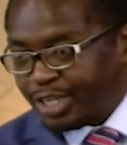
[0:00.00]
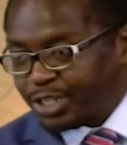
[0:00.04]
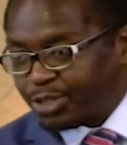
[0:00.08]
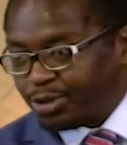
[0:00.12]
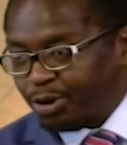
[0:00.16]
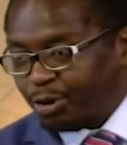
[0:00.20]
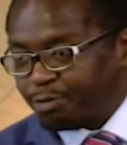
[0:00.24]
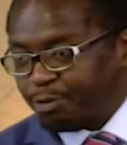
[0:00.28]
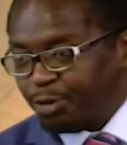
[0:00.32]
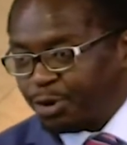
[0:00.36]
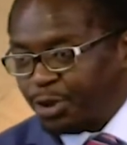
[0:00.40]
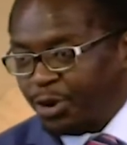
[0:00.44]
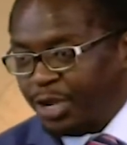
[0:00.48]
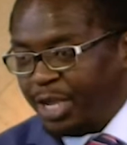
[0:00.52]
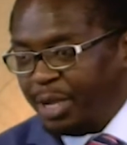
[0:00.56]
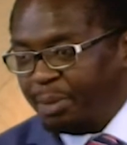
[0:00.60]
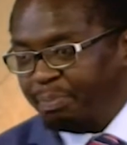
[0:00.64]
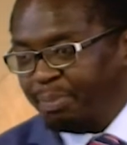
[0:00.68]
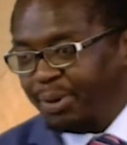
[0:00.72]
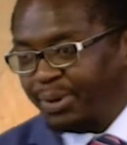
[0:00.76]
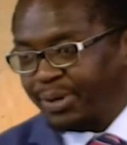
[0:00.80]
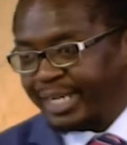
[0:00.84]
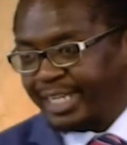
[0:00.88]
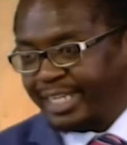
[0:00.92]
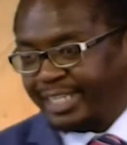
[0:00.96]
is not for your hymn
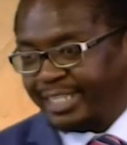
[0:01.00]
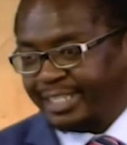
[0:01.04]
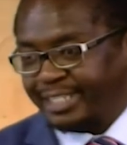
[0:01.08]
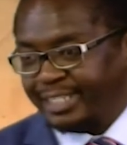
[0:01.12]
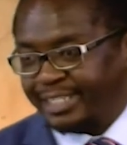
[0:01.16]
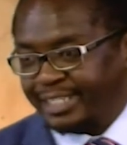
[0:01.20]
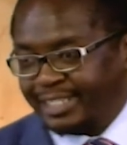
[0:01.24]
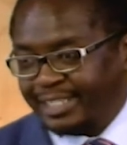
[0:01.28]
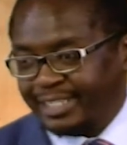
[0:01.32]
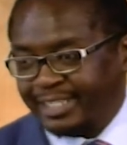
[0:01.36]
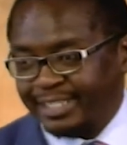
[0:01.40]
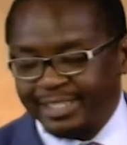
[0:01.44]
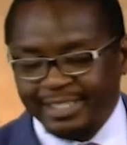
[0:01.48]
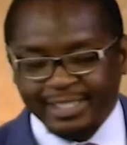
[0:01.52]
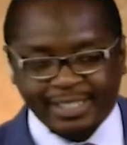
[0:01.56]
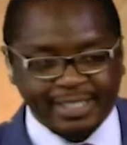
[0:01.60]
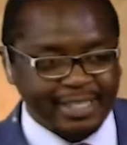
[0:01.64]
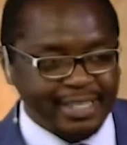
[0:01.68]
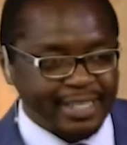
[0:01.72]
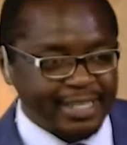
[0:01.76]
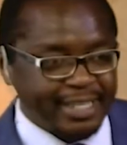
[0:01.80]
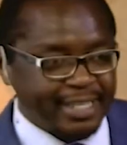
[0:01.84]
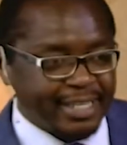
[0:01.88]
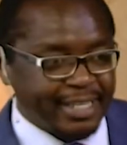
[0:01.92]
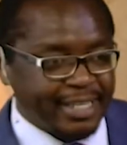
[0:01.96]
book.
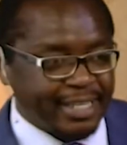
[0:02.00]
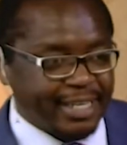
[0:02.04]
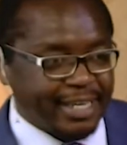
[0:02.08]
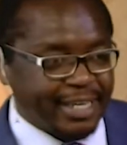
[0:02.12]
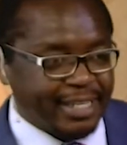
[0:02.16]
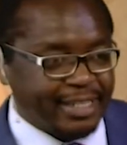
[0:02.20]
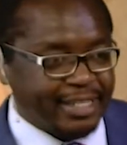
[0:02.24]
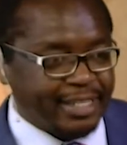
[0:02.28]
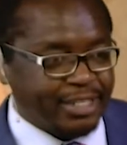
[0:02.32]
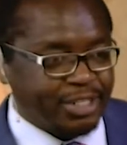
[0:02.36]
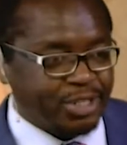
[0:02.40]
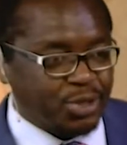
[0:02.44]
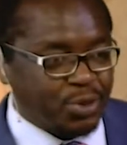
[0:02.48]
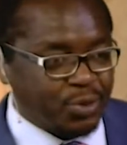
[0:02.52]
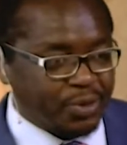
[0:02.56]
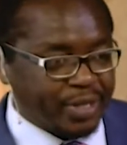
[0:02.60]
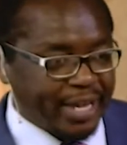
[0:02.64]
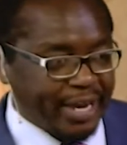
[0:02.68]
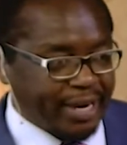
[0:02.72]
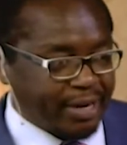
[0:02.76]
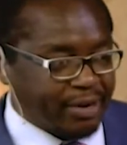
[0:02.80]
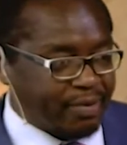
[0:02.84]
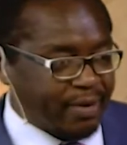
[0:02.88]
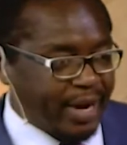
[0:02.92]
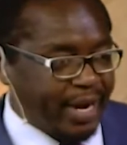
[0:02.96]
And they stood
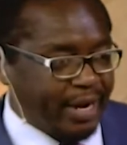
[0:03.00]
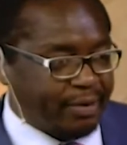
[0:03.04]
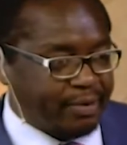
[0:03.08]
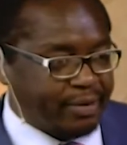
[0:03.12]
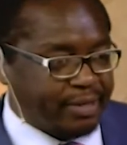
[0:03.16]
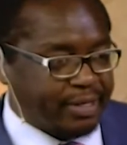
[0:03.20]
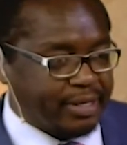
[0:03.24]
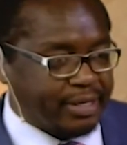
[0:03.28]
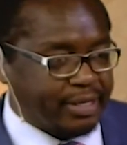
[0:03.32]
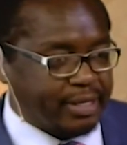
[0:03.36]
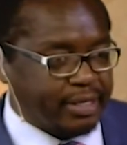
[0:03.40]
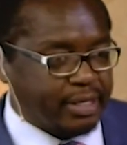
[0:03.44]
their ground.